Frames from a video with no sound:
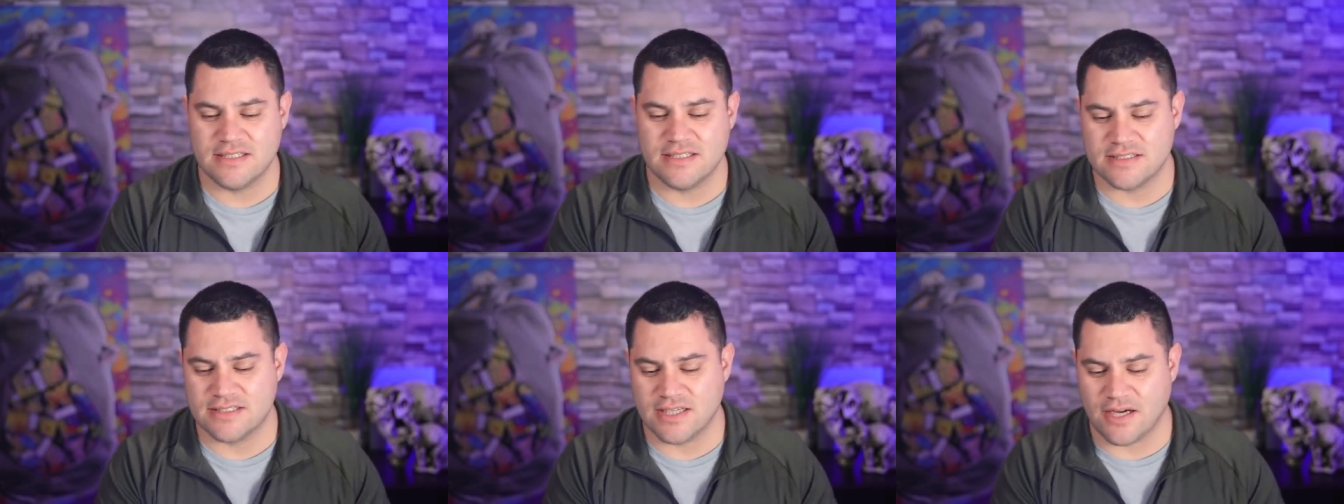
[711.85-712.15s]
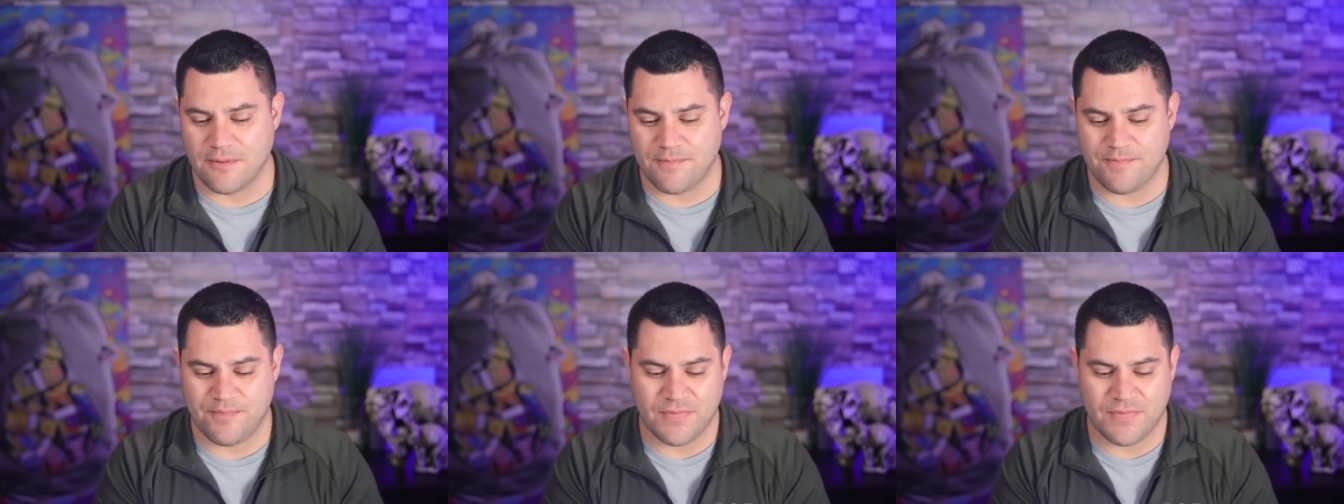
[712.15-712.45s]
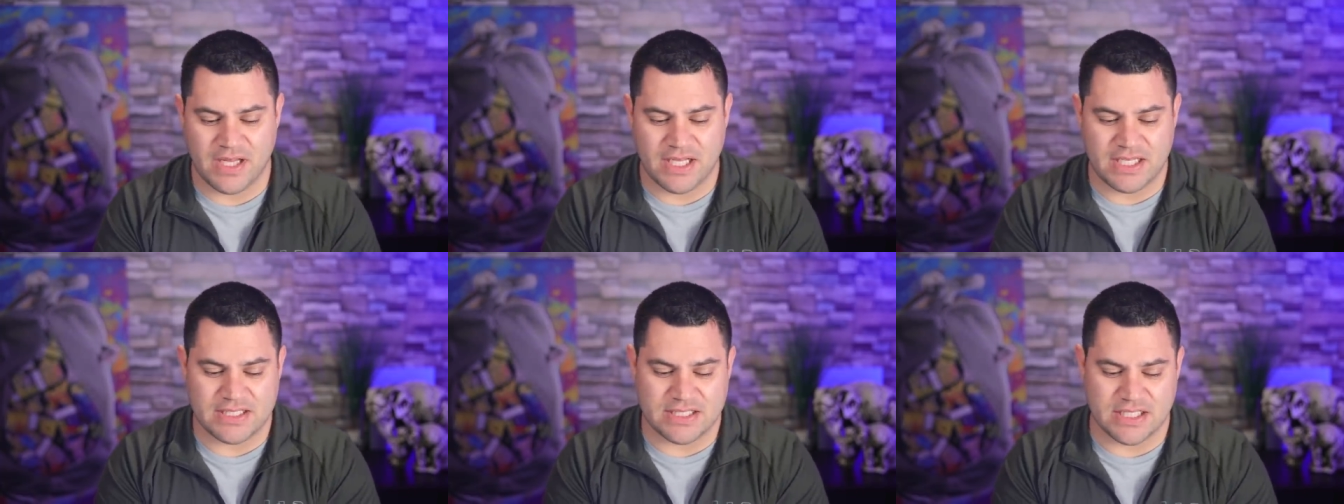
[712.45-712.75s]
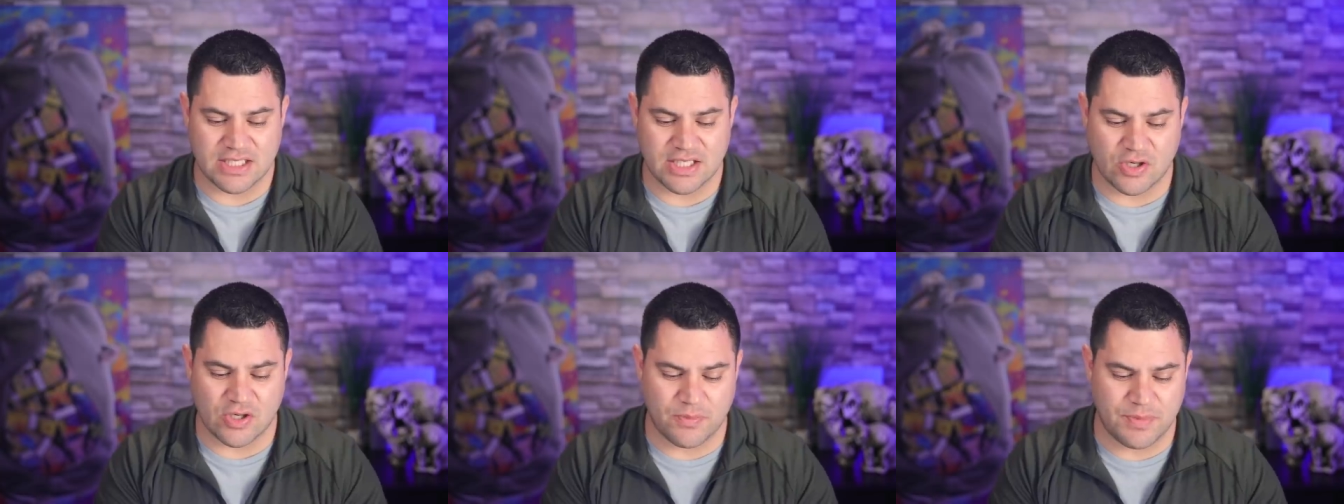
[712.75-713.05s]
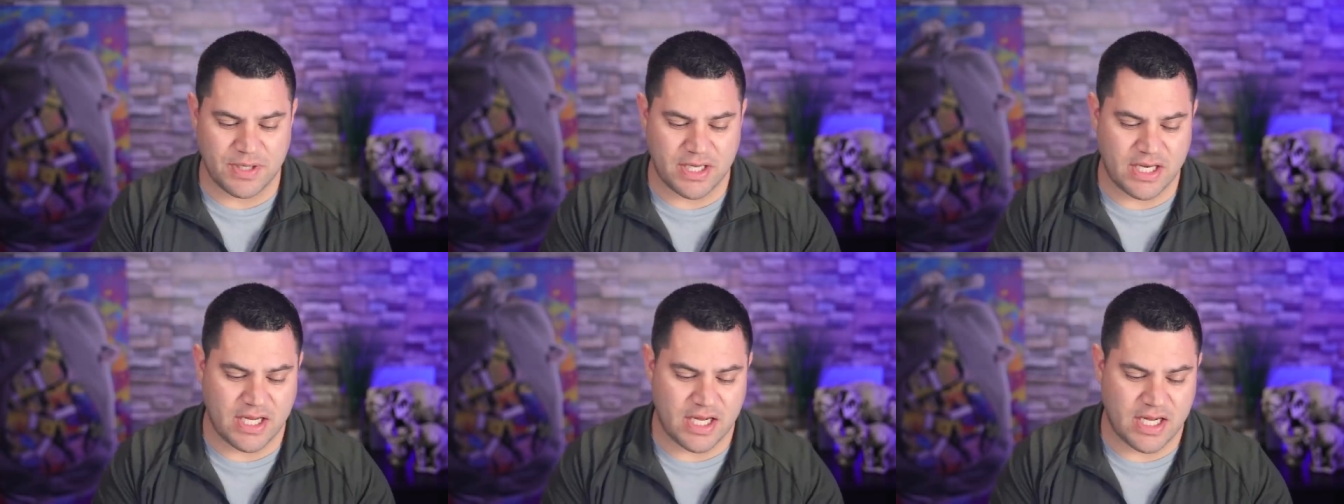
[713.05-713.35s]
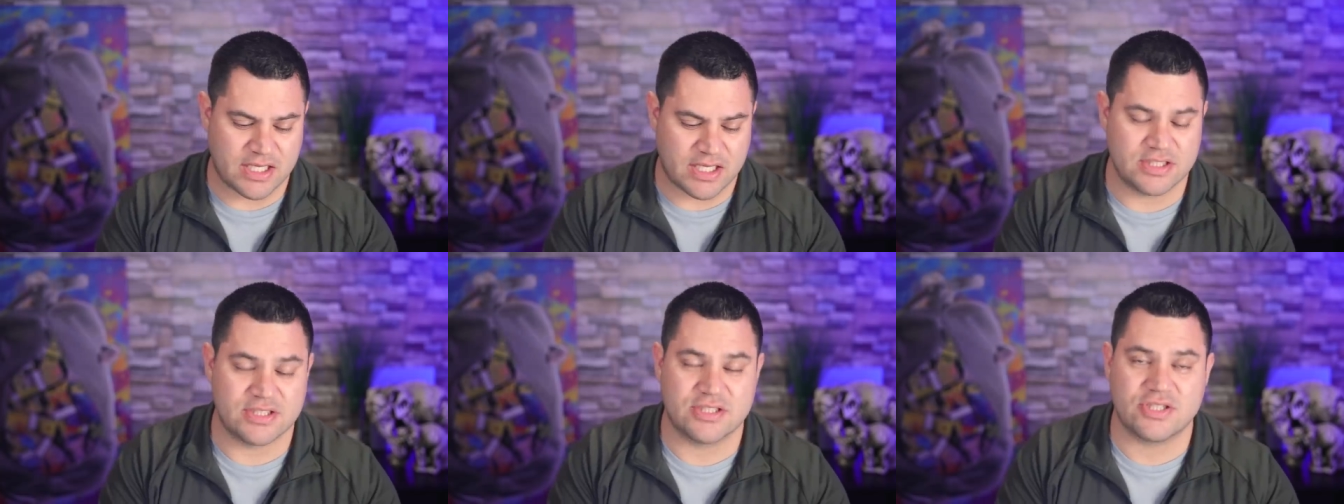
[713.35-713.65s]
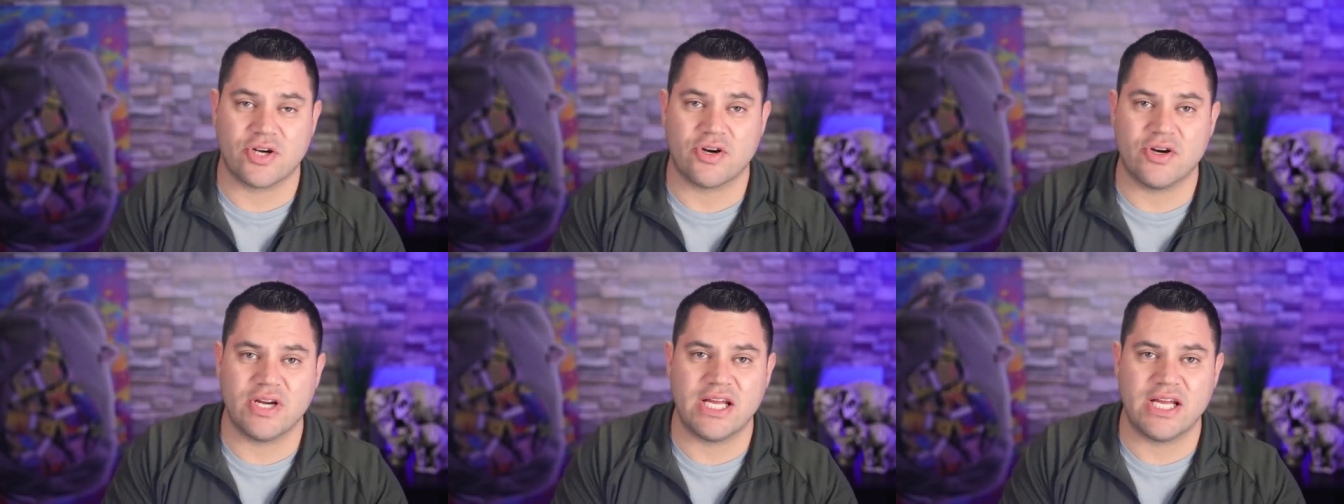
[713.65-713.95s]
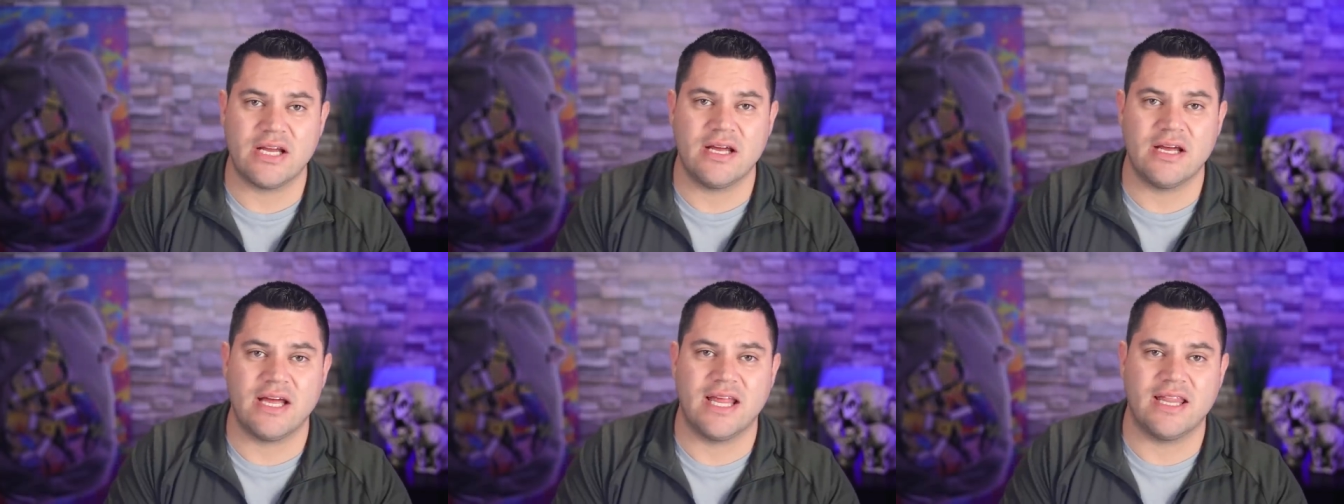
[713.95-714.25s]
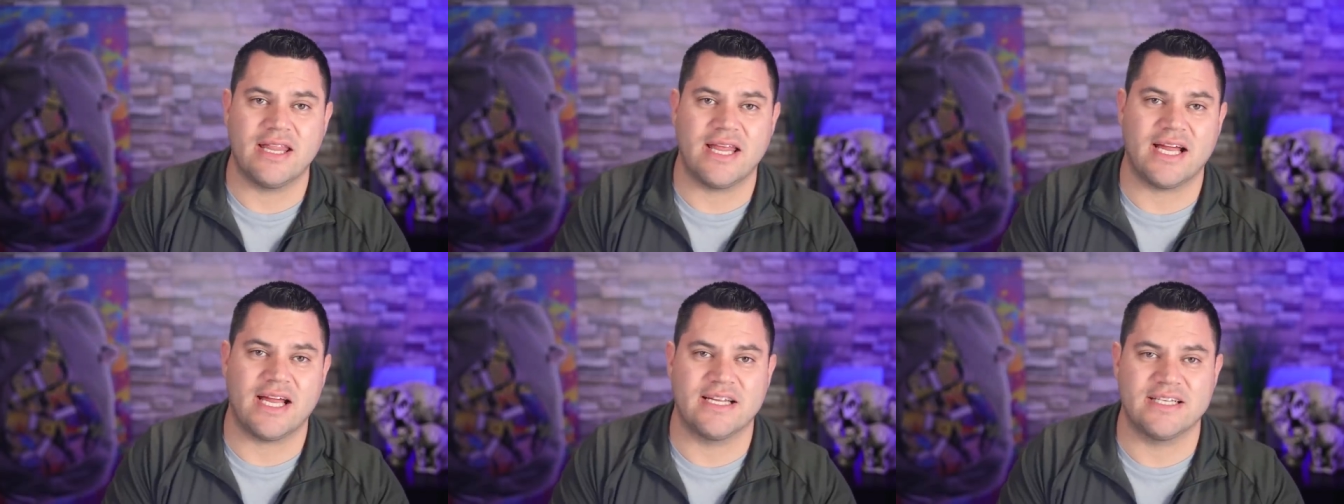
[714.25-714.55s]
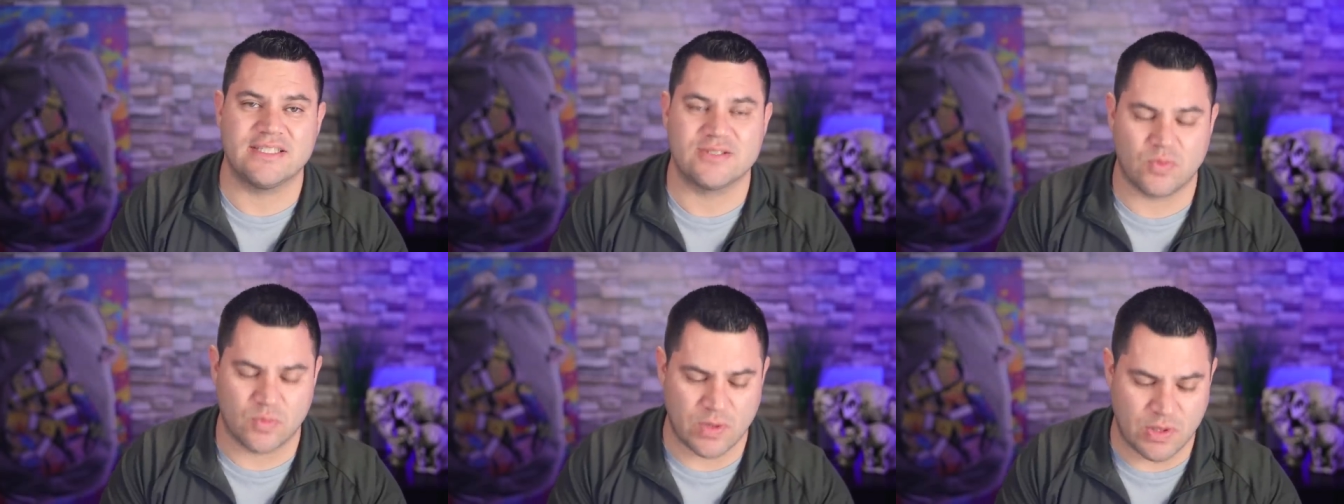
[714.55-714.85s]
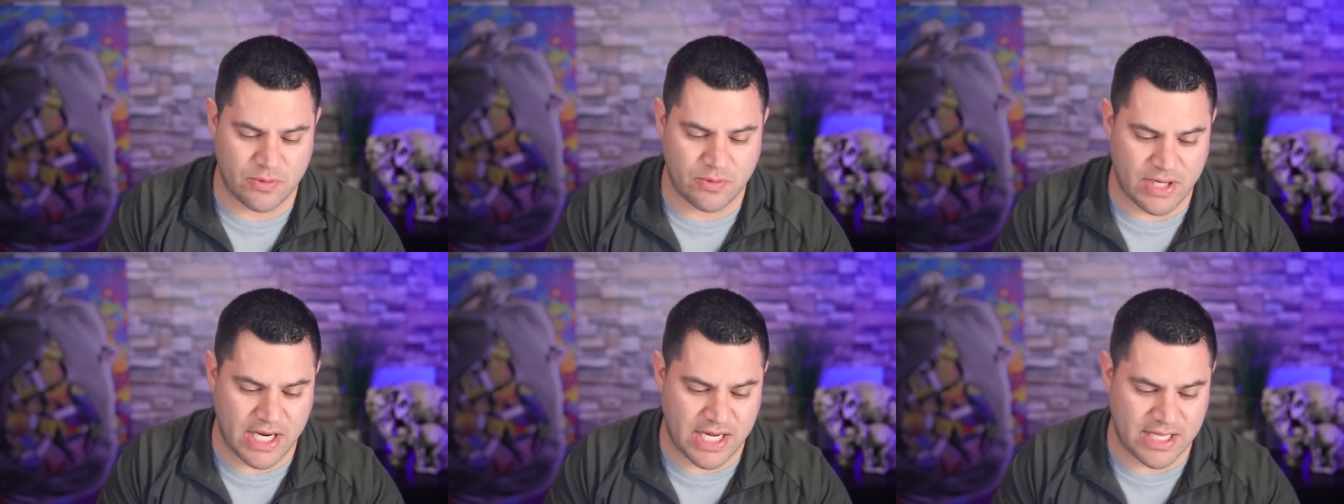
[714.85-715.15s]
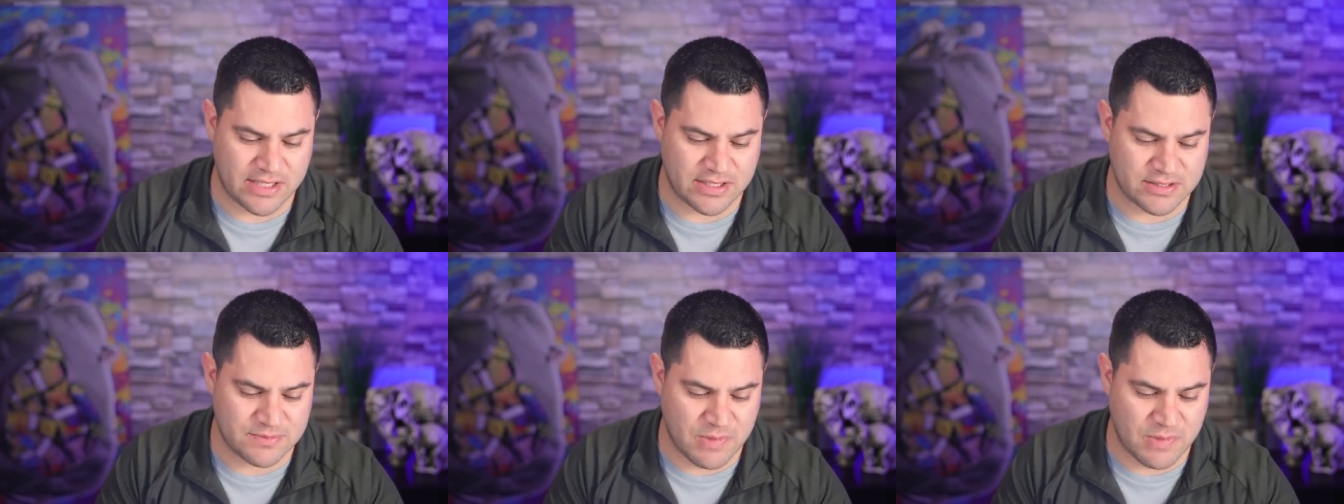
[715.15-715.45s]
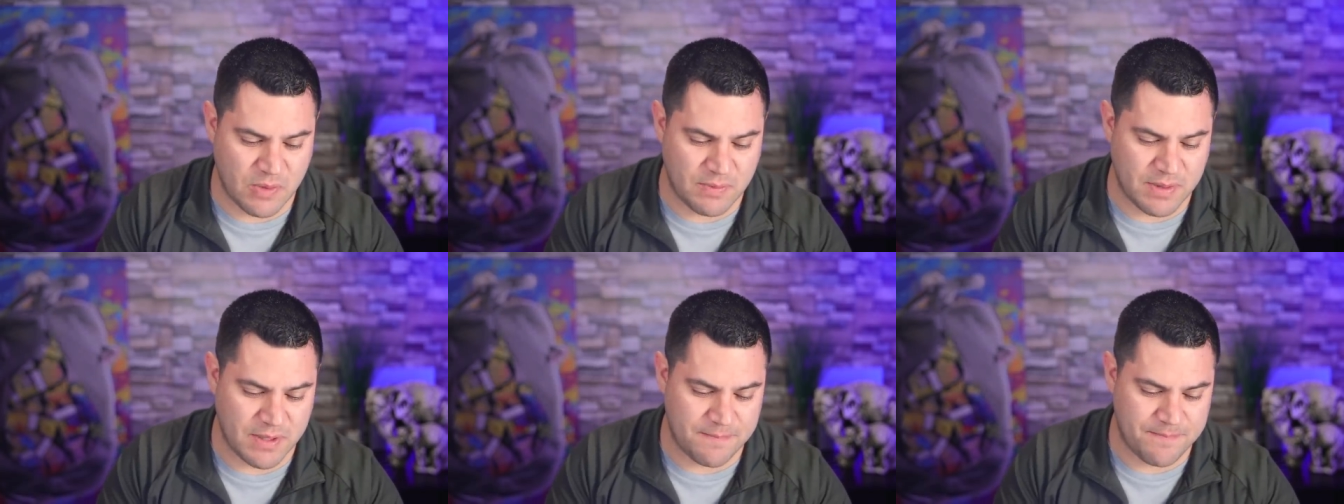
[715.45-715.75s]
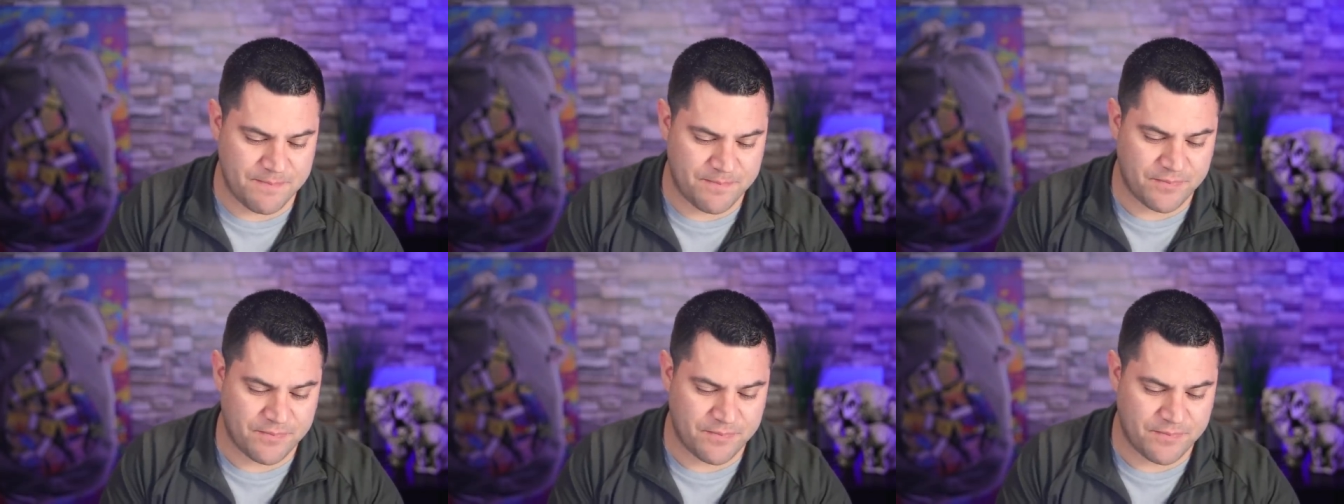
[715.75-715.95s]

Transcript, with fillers: So it's a little bit uh, concerning, and that is where we're at this moment.